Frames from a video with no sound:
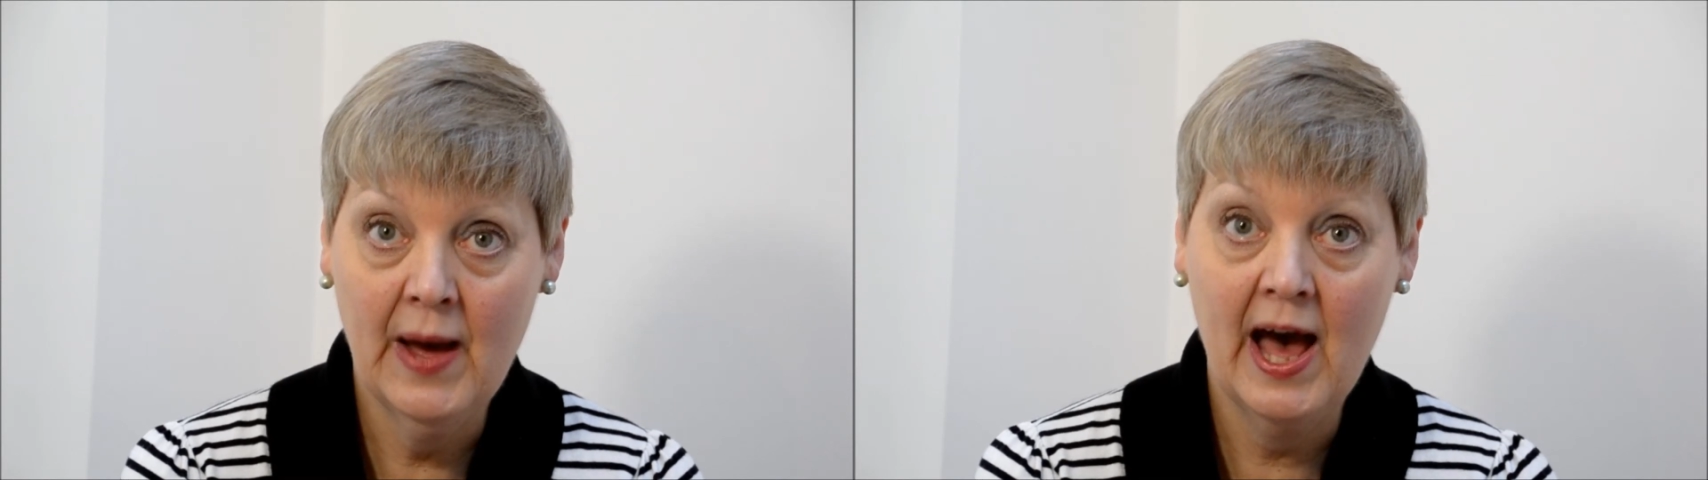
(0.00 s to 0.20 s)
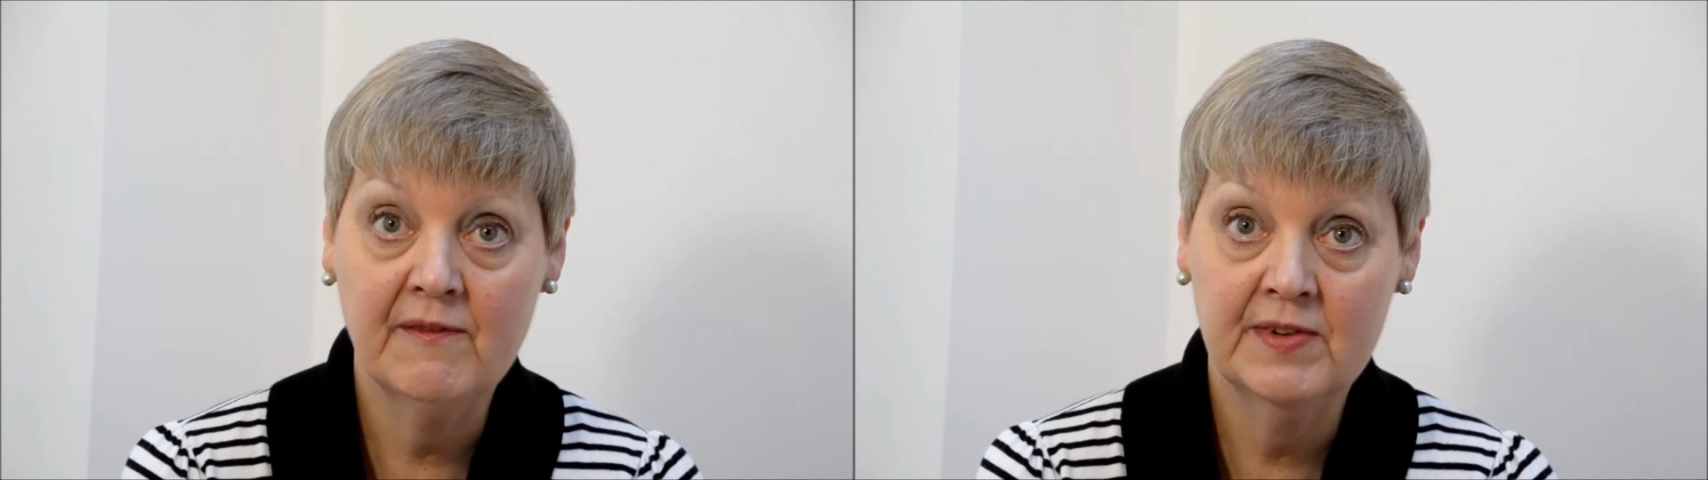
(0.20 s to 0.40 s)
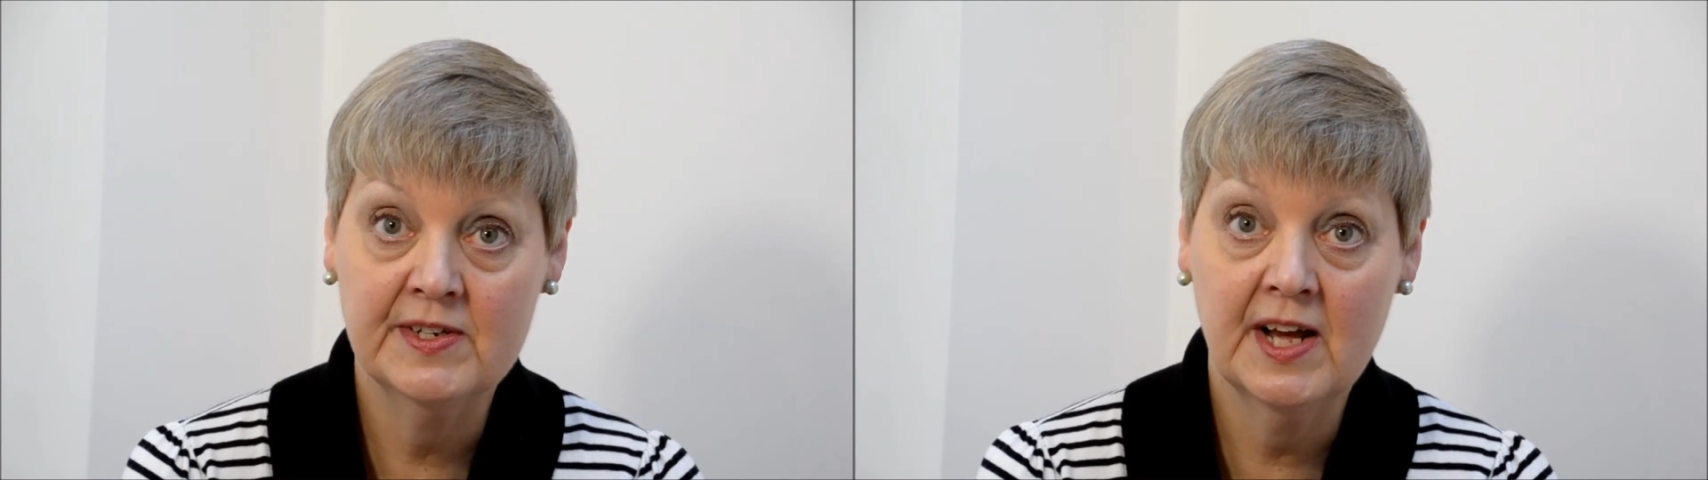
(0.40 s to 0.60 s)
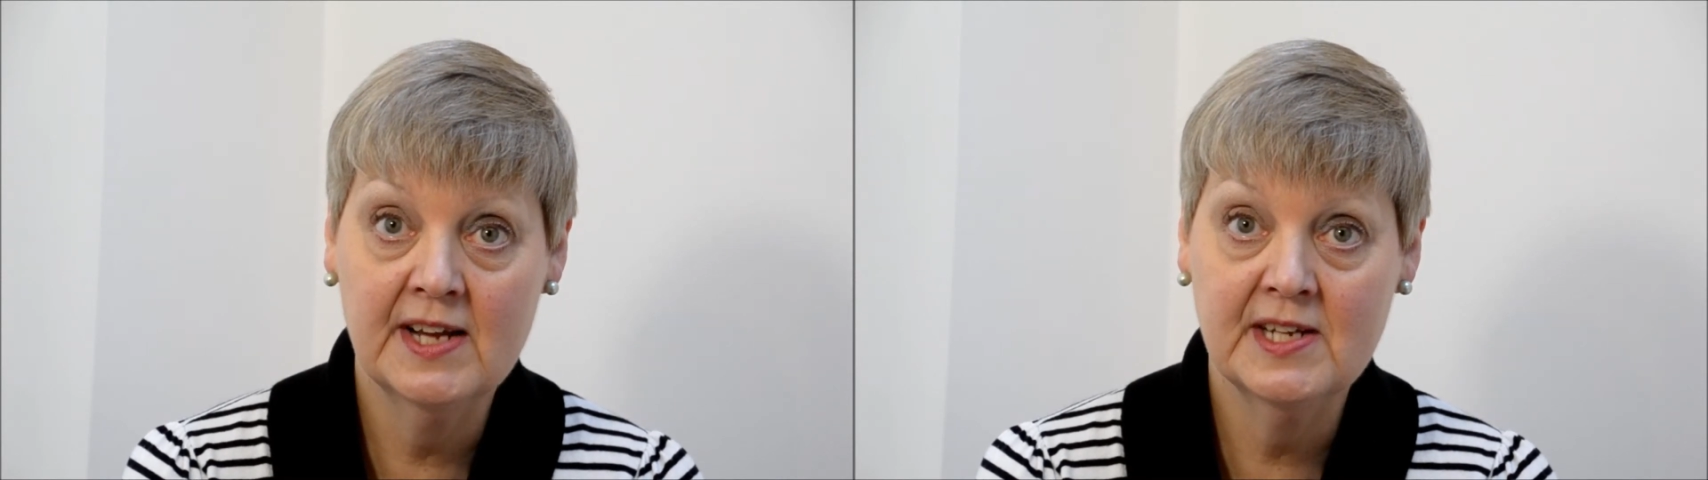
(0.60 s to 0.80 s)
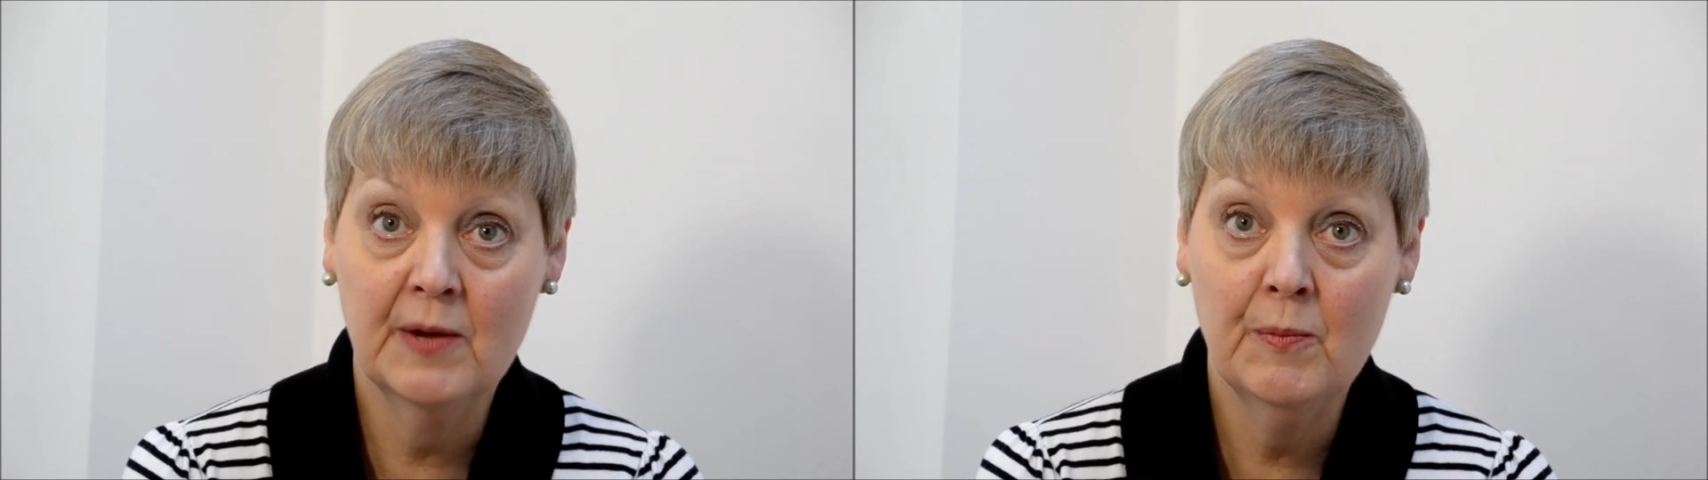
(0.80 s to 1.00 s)
haven't
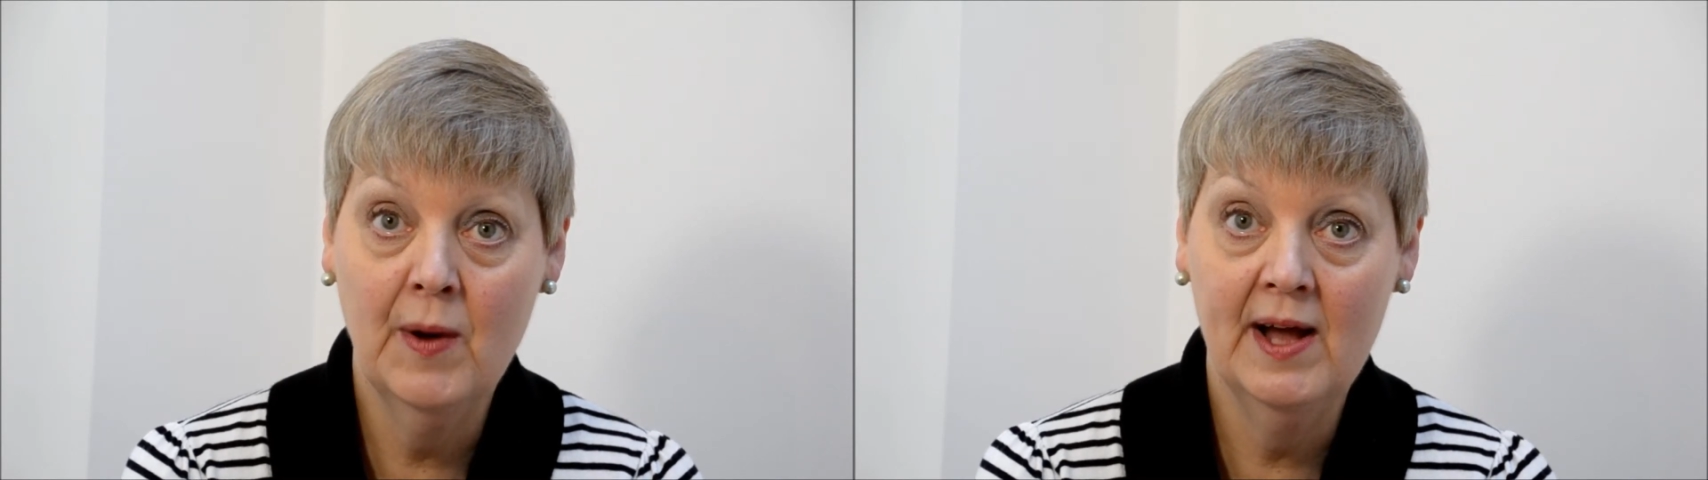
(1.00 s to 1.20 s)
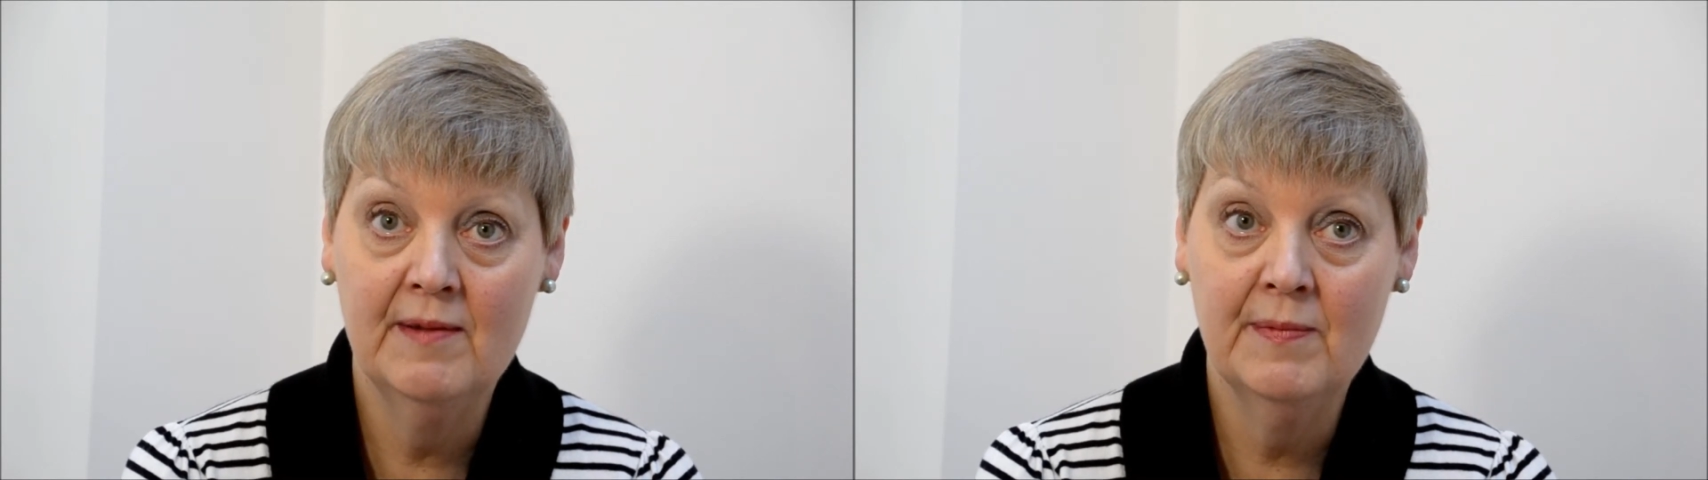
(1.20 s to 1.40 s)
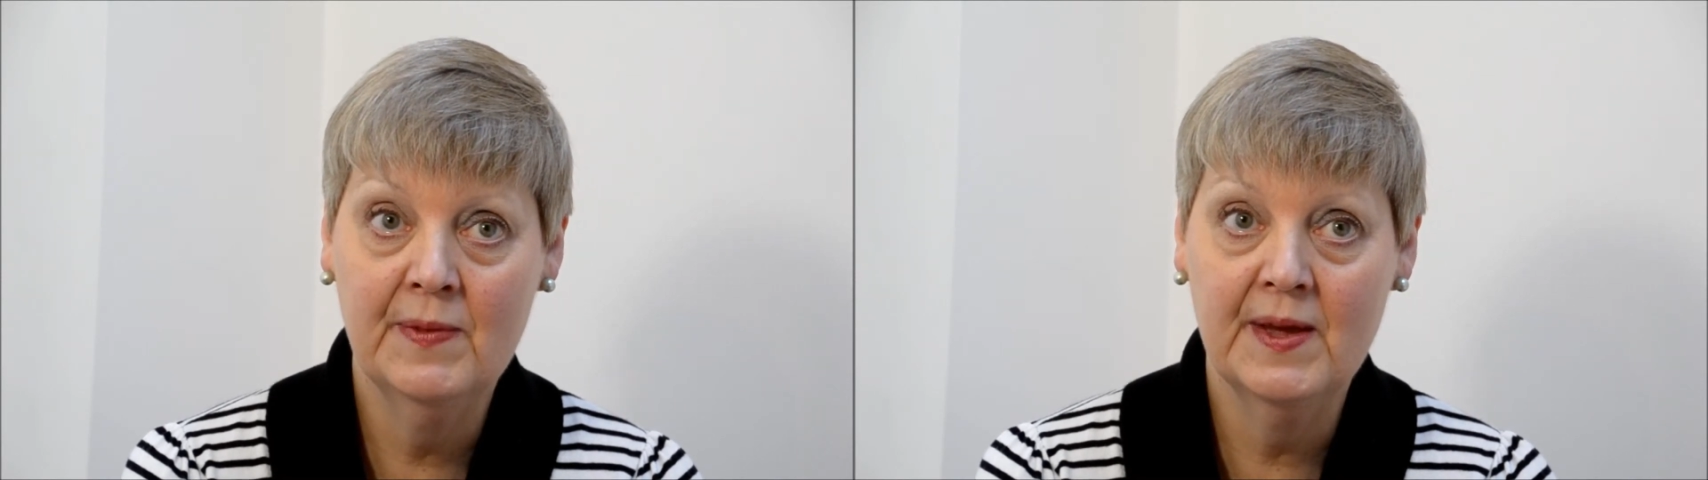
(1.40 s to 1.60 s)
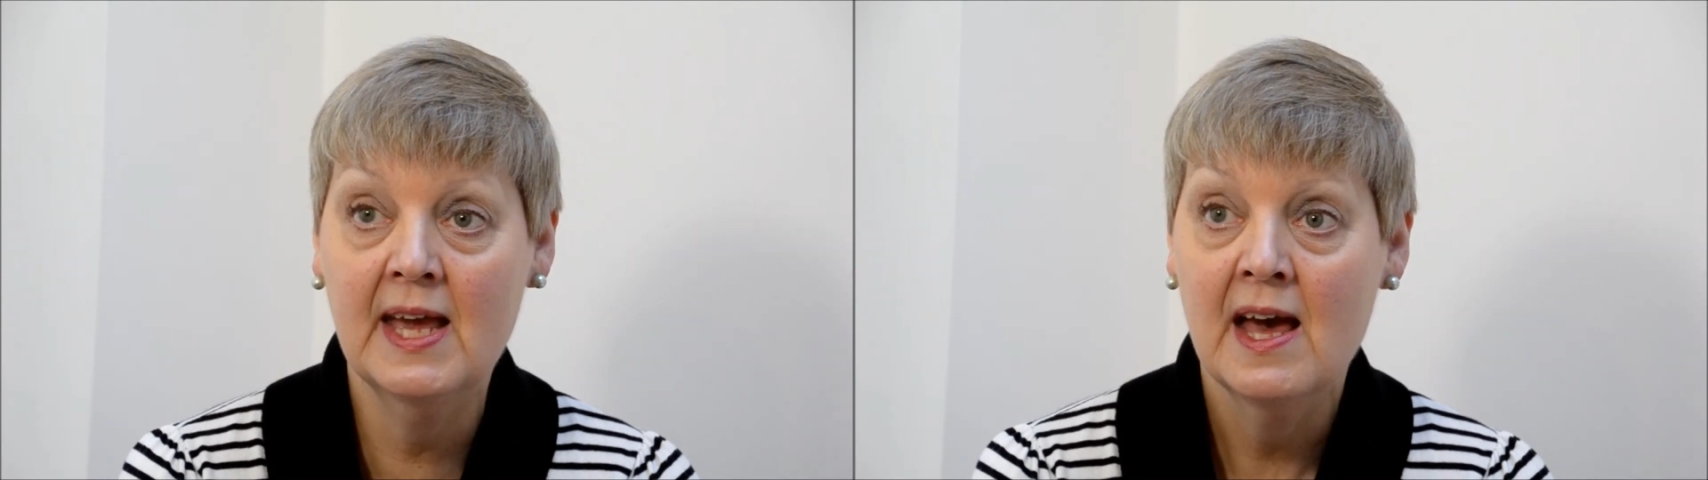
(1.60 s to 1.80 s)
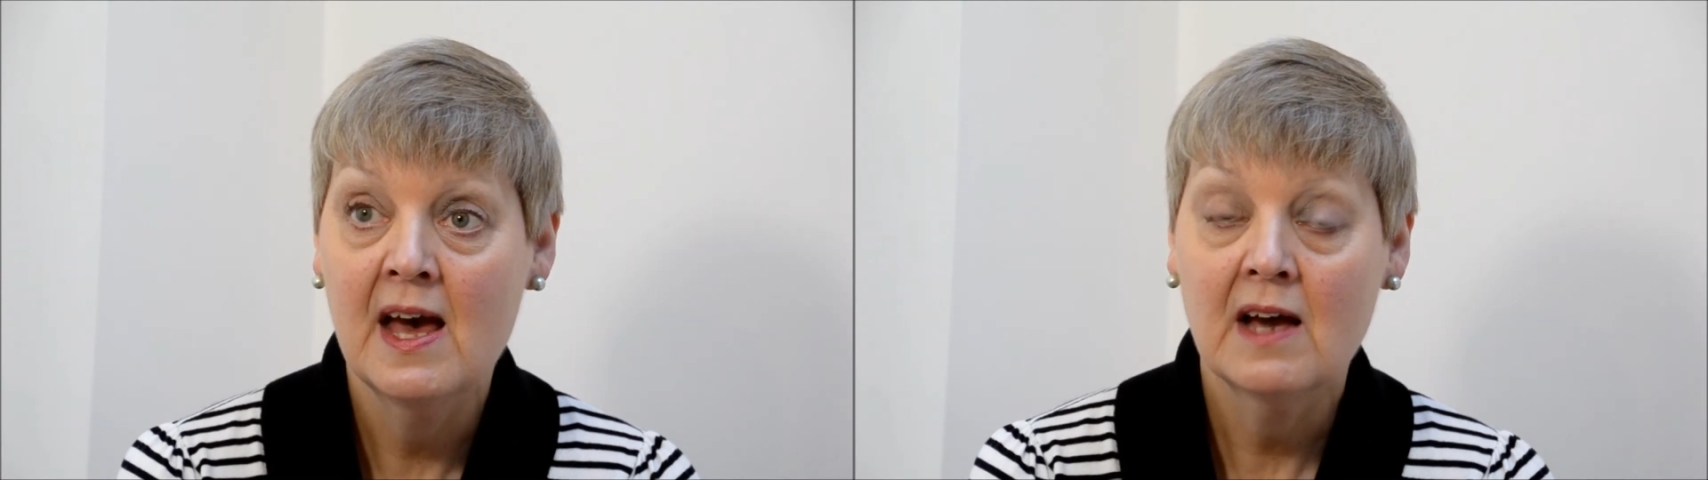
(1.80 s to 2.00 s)
I done well and things.